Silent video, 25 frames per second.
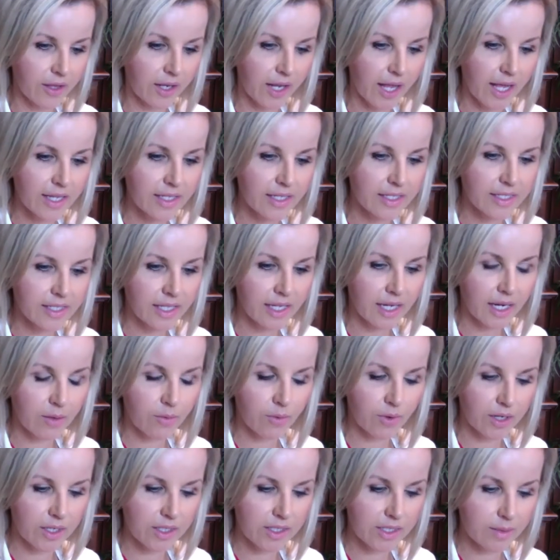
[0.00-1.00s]
last thing I
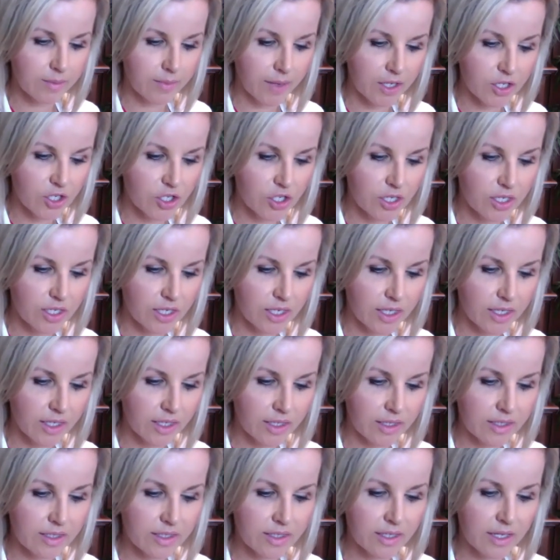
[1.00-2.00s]
wanted to mention
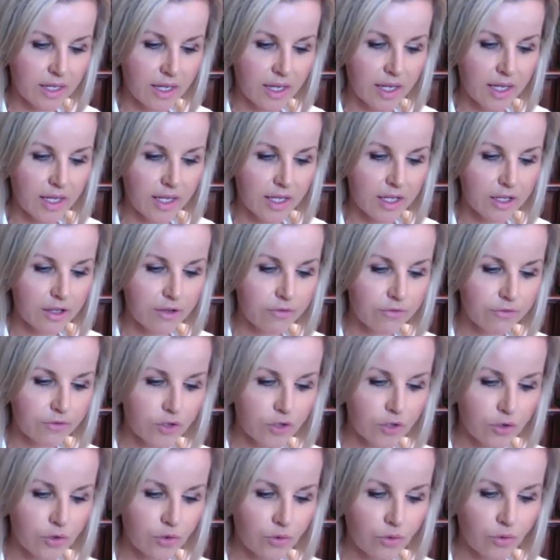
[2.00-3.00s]
is if
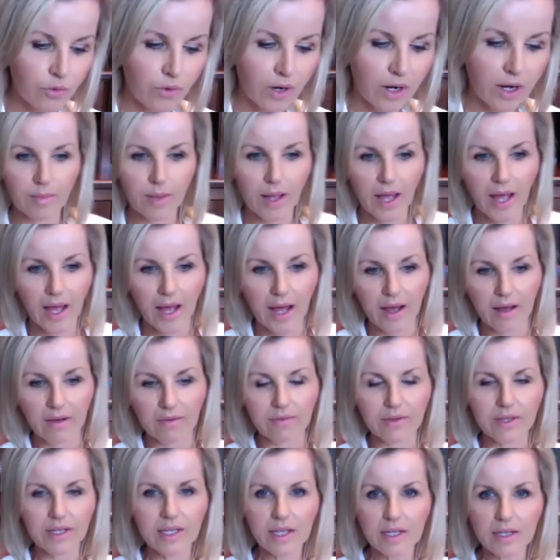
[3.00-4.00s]
you have
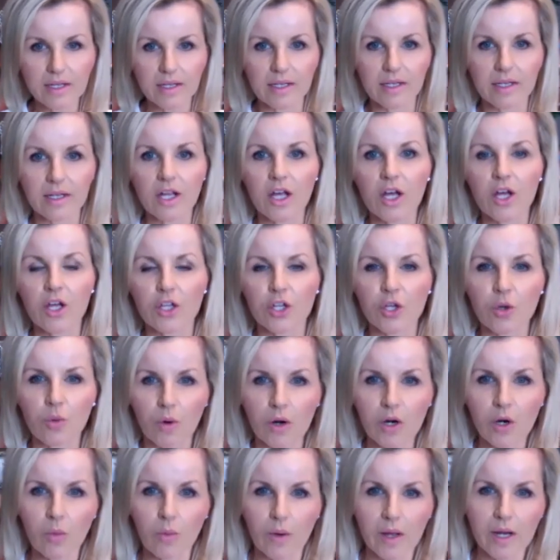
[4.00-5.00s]
eaten, you
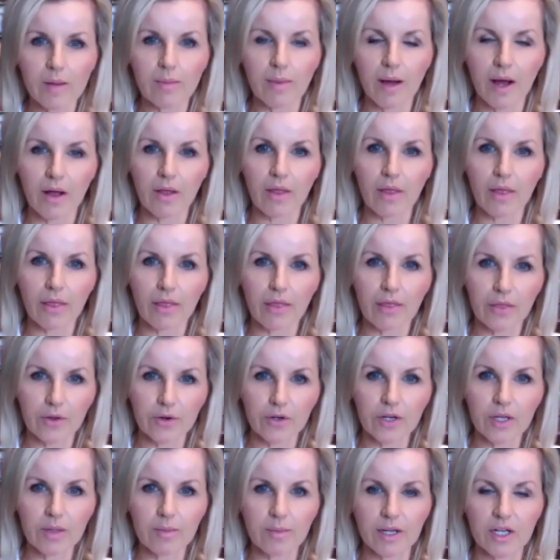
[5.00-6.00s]
want to wait about
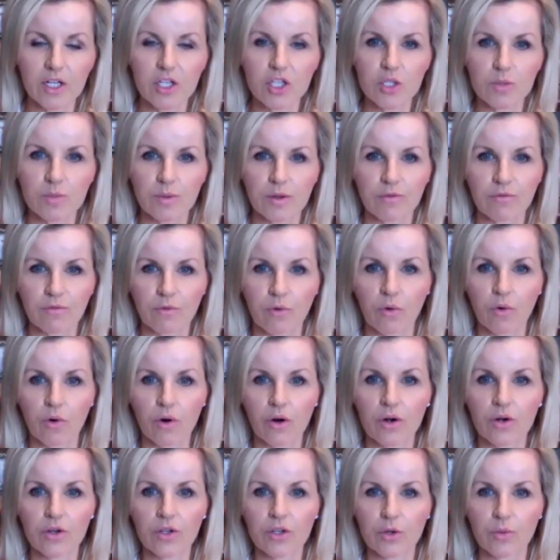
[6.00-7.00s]
30 minutes
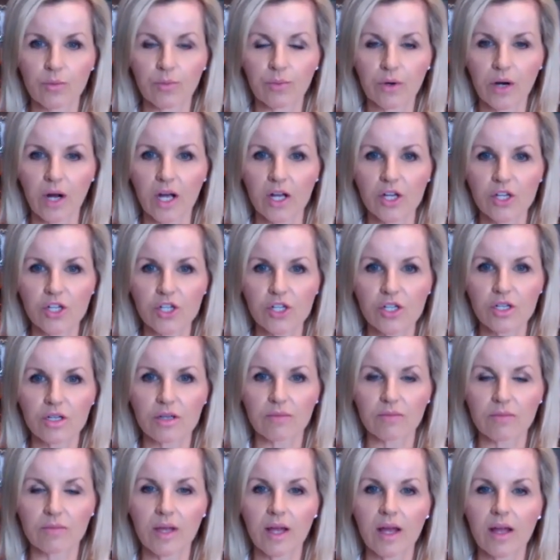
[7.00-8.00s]
before you brush.
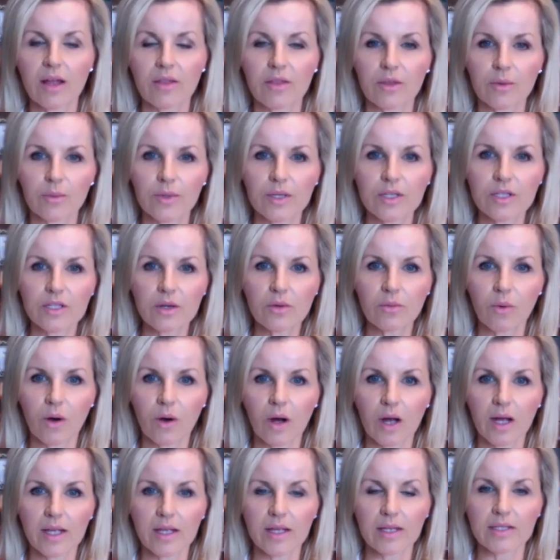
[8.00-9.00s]
The reason
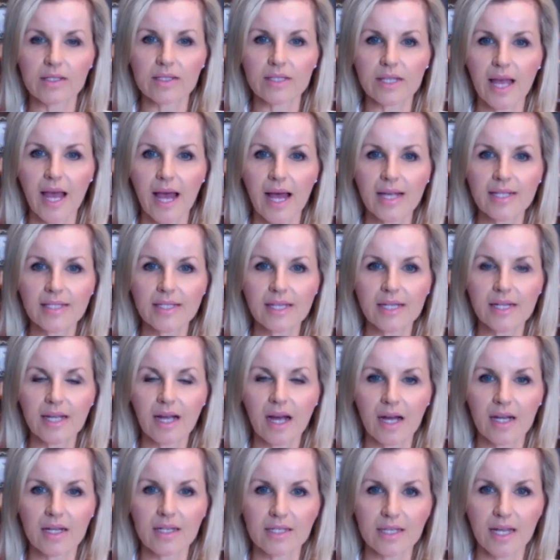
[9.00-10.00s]
why is the acid
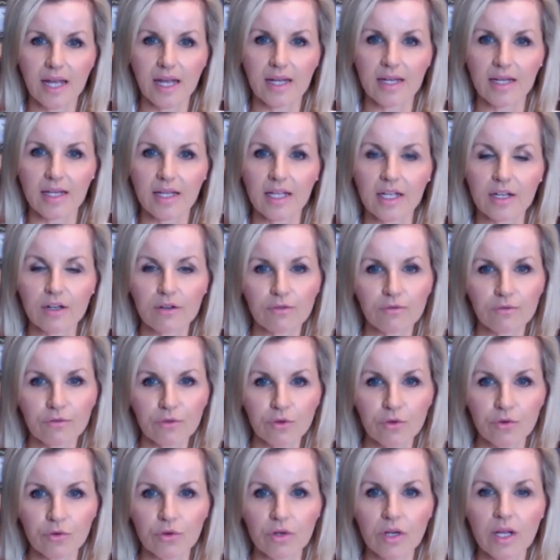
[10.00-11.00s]
content in
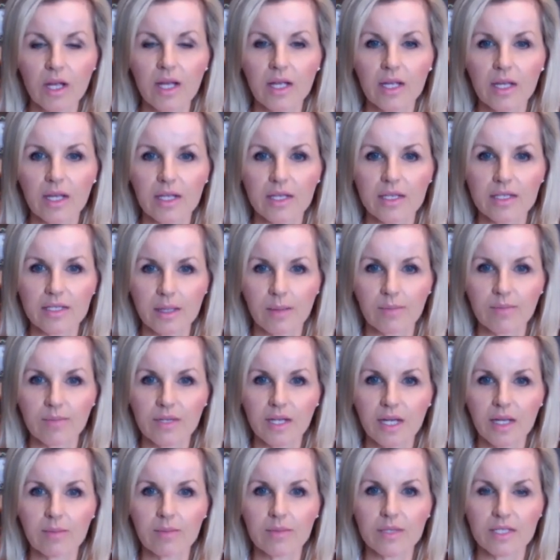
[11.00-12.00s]
food can
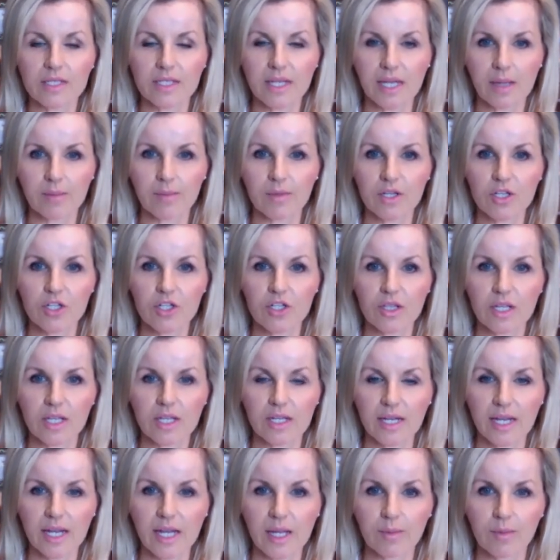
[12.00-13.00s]
sometimes damage the
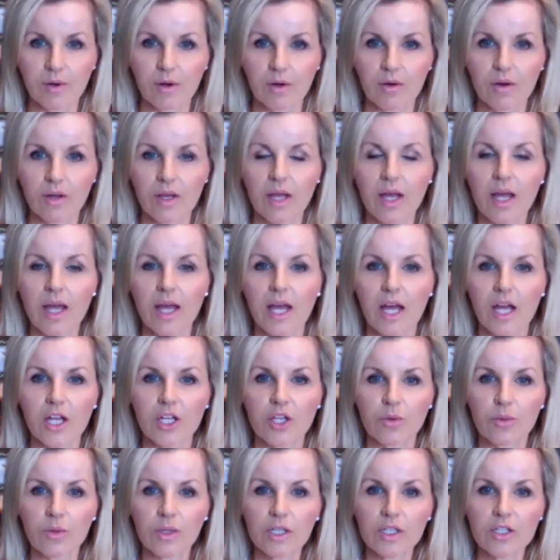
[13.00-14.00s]
enamel. And
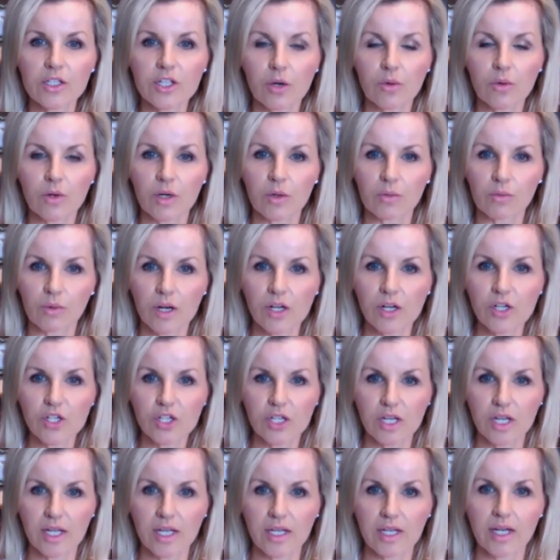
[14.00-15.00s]
you really don't want to rush
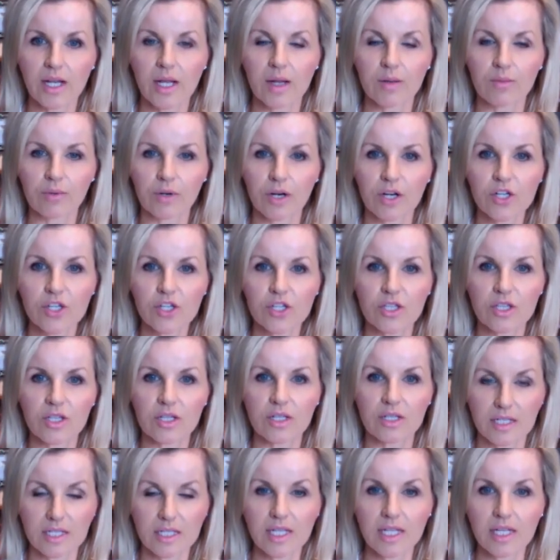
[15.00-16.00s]
in and brush the
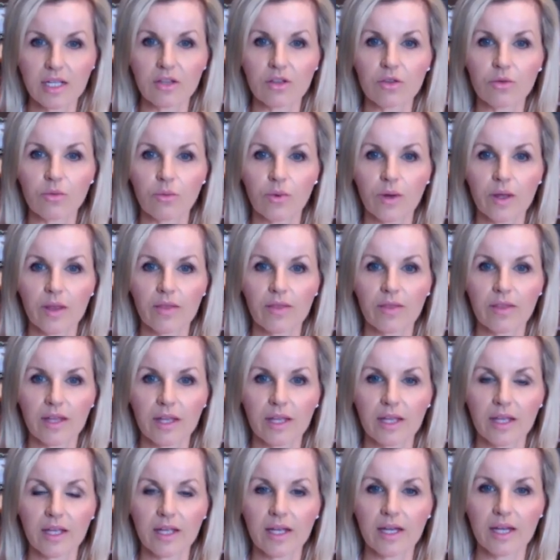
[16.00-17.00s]
teeth when
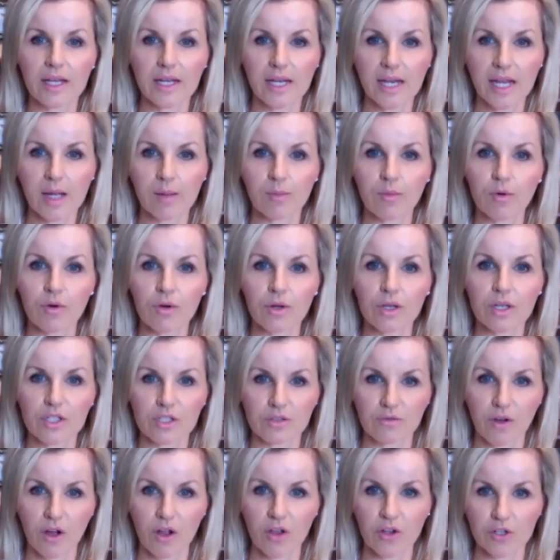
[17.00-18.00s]
the enamel is
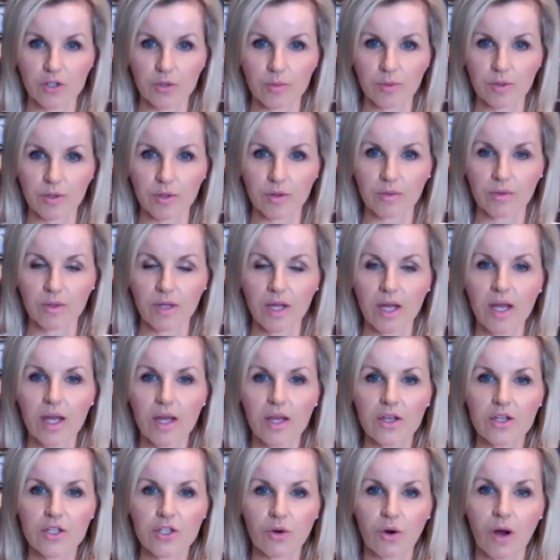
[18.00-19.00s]
vulnerable.
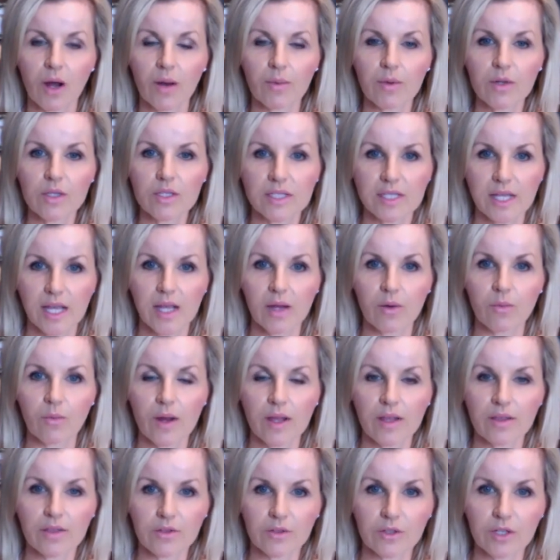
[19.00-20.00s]
So I would say
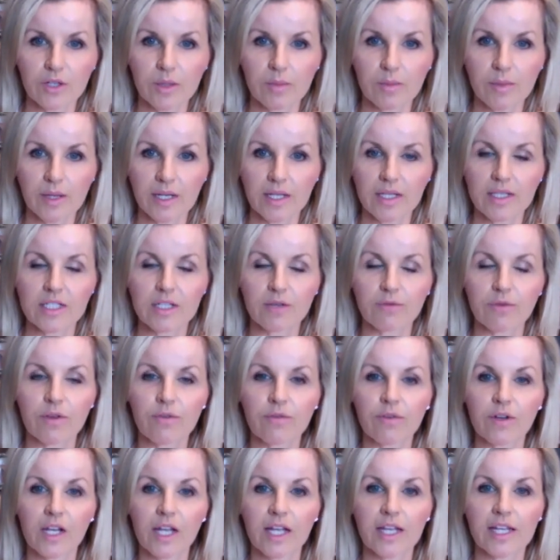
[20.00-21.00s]
wait 30 minutes. If you
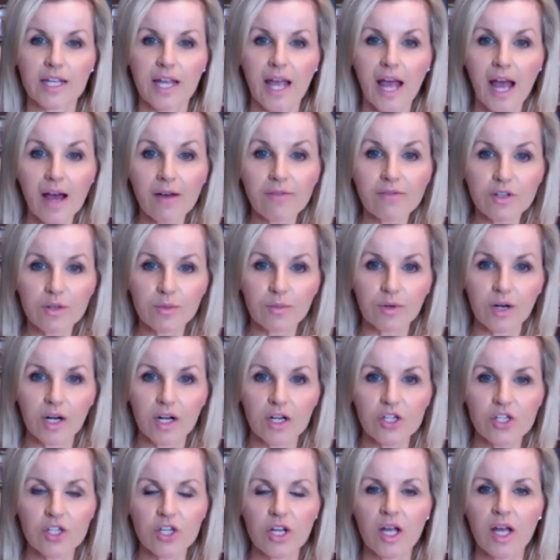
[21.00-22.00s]
feel like you have to
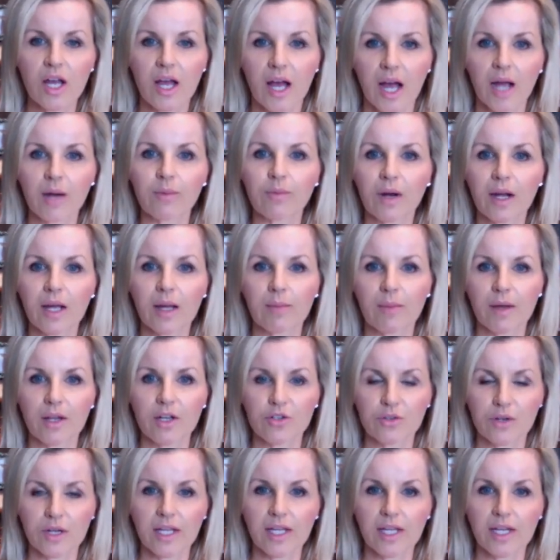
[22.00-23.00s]
brush, I recommend
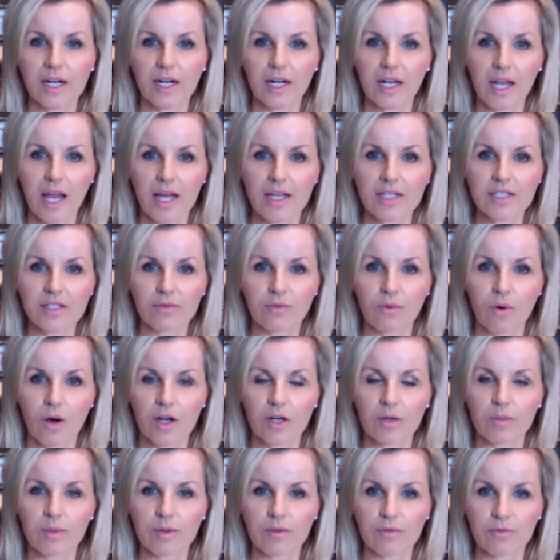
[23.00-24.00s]
drinking a glass of
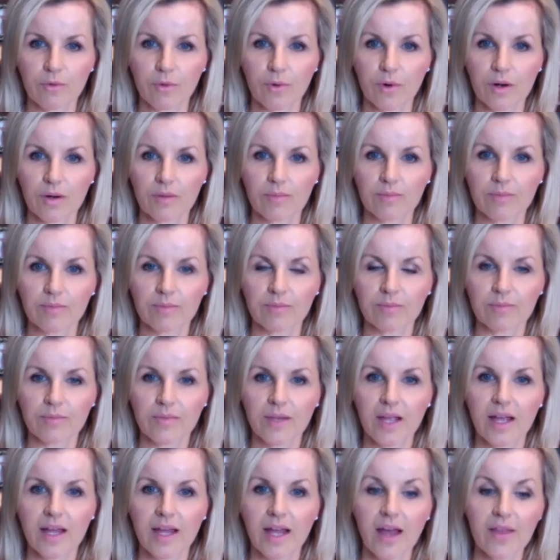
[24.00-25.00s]
water before.
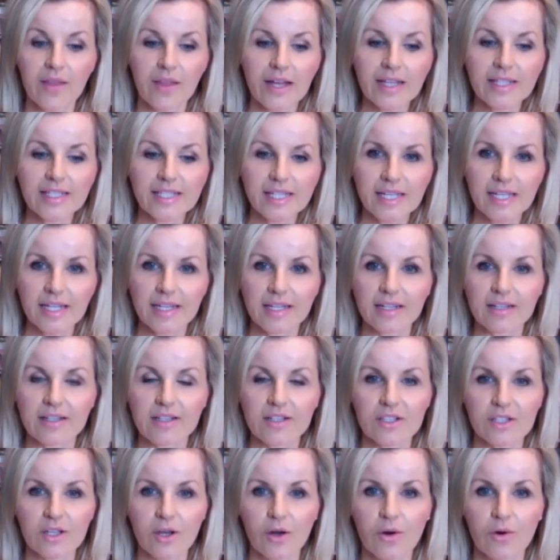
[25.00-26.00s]
And that's it.
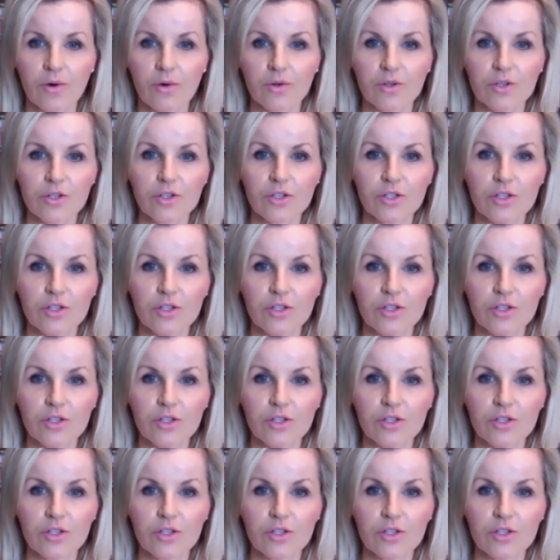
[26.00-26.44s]
So